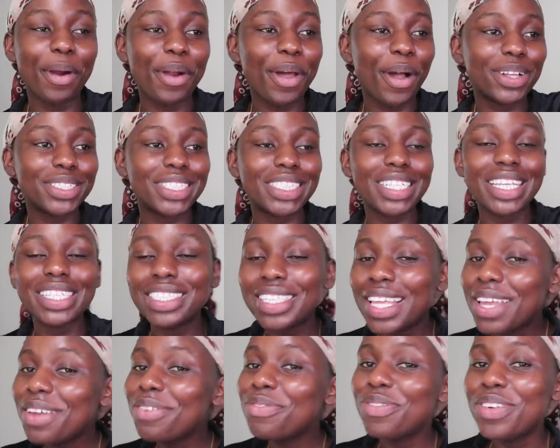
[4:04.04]
products is
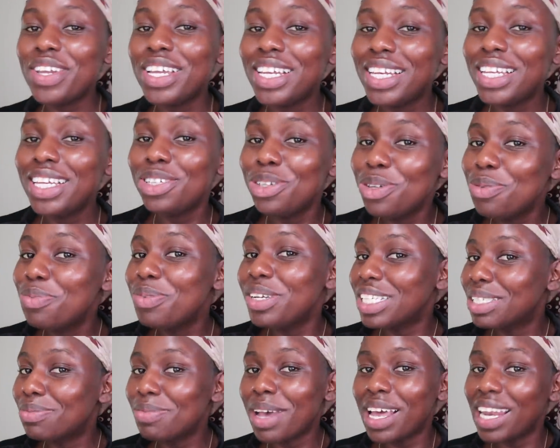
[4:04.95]
they really do
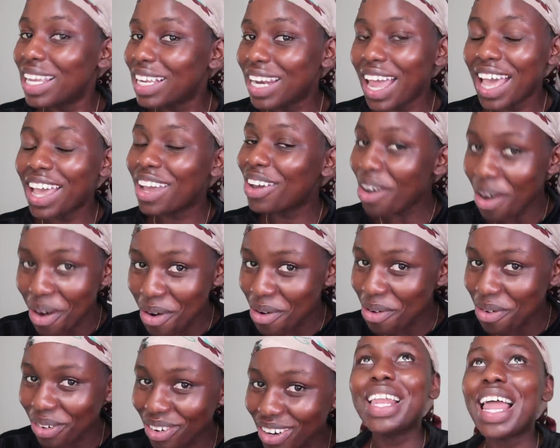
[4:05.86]
be smelling like
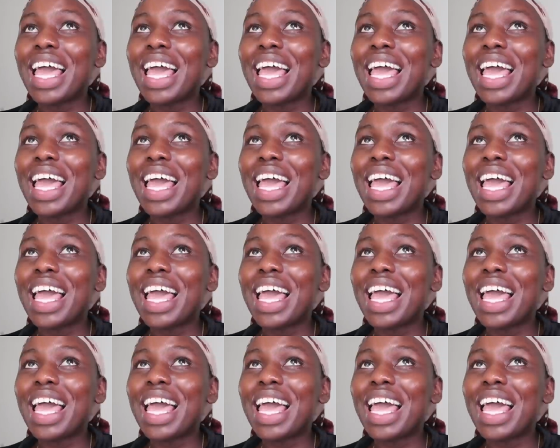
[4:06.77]
goat.